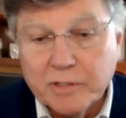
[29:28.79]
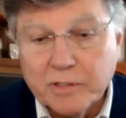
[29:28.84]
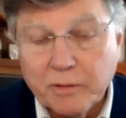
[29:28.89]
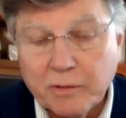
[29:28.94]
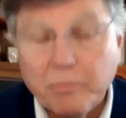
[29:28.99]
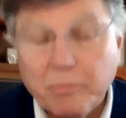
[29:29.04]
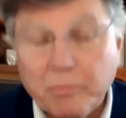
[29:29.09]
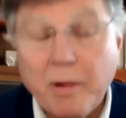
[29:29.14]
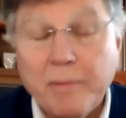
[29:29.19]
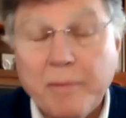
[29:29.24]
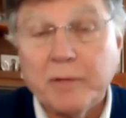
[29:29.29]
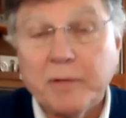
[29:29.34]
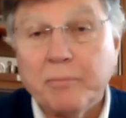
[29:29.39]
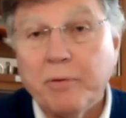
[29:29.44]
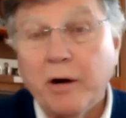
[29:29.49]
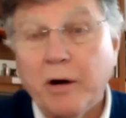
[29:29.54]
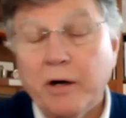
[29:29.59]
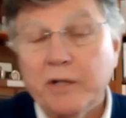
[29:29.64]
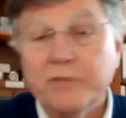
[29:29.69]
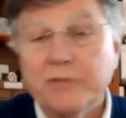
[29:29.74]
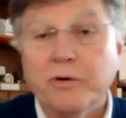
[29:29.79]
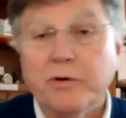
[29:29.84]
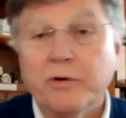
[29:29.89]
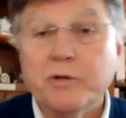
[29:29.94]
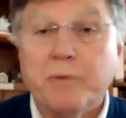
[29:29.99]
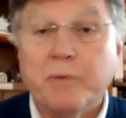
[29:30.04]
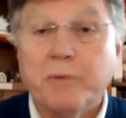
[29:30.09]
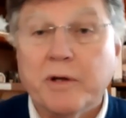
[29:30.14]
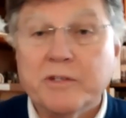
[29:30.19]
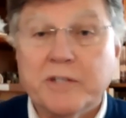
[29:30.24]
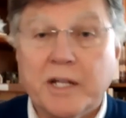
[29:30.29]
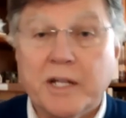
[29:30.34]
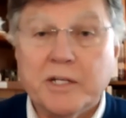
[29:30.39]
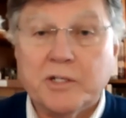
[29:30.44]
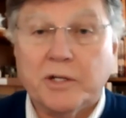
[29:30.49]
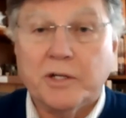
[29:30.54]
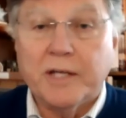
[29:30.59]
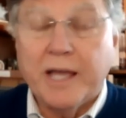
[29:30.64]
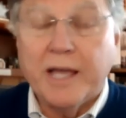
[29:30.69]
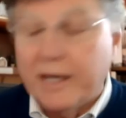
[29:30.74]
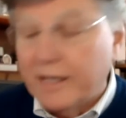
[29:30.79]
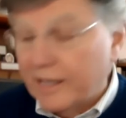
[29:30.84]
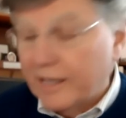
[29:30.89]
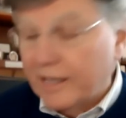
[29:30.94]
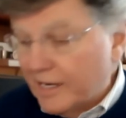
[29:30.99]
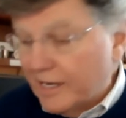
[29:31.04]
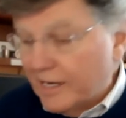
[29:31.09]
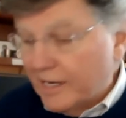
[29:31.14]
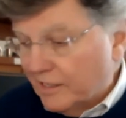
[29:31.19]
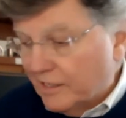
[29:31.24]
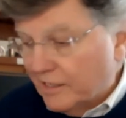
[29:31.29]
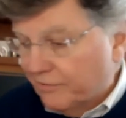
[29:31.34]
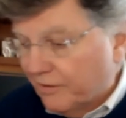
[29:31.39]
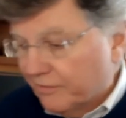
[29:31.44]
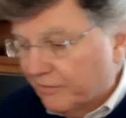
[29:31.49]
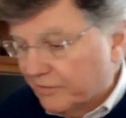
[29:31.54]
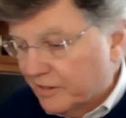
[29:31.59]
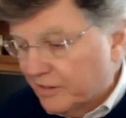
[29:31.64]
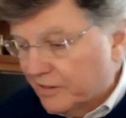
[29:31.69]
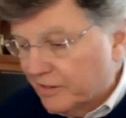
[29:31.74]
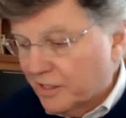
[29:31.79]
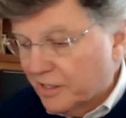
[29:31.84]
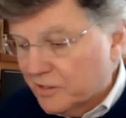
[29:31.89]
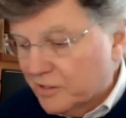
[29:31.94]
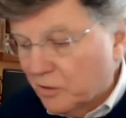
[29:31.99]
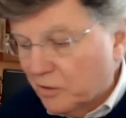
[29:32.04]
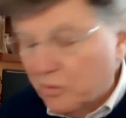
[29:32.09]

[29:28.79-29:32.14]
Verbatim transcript: the Republican Party's first presidential candidate in 1856.